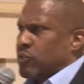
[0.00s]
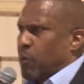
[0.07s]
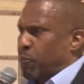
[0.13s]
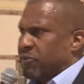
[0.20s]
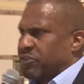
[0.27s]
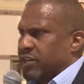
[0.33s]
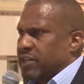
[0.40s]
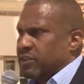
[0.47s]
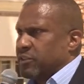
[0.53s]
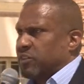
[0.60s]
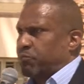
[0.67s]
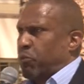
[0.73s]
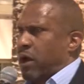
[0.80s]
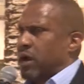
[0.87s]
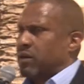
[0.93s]
to present
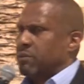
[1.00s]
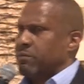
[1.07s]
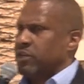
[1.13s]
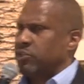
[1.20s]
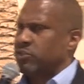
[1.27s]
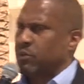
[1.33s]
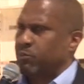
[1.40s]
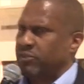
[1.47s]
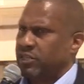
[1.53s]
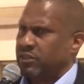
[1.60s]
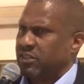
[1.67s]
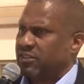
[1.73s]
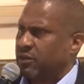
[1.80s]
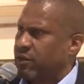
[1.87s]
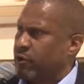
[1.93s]
this proclamation, to present
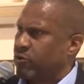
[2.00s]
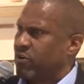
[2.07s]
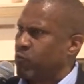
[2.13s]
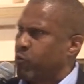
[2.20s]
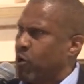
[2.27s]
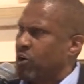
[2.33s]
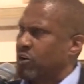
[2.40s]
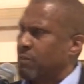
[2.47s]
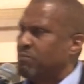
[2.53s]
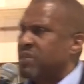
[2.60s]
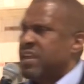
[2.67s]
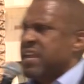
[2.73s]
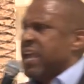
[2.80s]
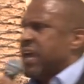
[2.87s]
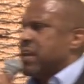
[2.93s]
this letter of welcome.
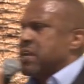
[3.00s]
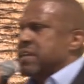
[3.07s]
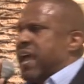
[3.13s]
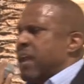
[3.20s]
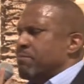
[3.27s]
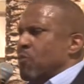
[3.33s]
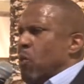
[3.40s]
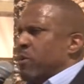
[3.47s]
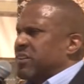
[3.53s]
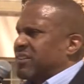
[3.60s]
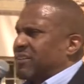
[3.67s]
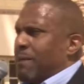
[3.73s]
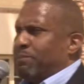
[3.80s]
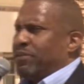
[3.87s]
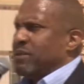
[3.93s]
And in that moment,
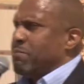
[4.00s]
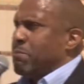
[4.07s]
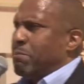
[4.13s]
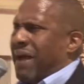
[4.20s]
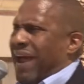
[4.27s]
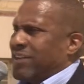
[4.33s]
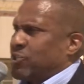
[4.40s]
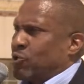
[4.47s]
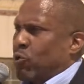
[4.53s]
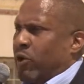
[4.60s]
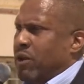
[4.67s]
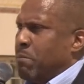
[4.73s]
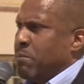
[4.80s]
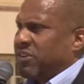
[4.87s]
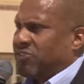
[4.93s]
something
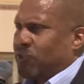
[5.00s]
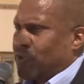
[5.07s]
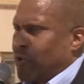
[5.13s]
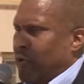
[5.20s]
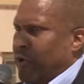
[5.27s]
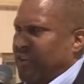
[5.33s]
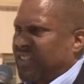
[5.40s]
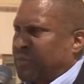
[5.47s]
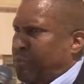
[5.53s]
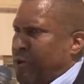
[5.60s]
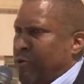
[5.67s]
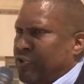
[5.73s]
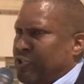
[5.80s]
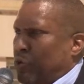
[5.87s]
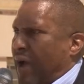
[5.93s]
magical and mystical and
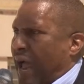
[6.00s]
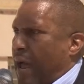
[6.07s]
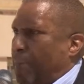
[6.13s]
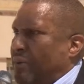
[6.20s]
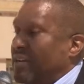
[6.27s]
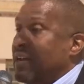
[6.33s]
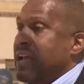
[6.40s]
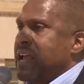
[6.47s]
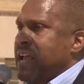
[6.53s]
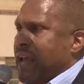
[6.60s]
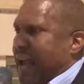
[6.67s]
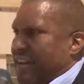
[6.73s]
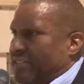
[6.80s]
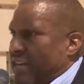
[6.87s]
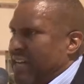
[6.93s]
spiritual happened.
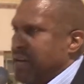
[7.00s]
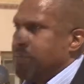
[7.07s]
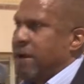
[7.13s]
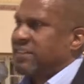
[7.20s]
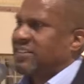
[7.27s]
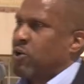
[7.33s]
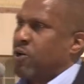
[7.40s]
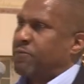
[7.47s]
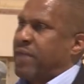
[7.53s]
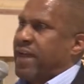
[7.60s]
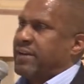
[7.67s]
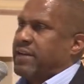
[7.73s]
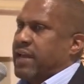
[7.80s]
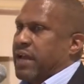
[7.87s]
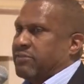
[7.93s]
And I said to myself
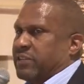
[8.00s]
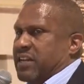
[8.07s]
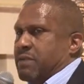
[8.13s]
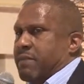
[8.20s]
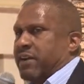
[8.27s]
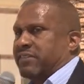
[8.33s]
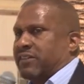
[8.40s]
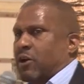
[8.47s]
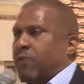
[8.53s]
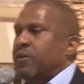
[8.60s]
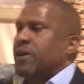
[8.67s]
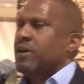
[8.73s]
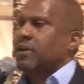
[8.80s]
that day, I said to myself,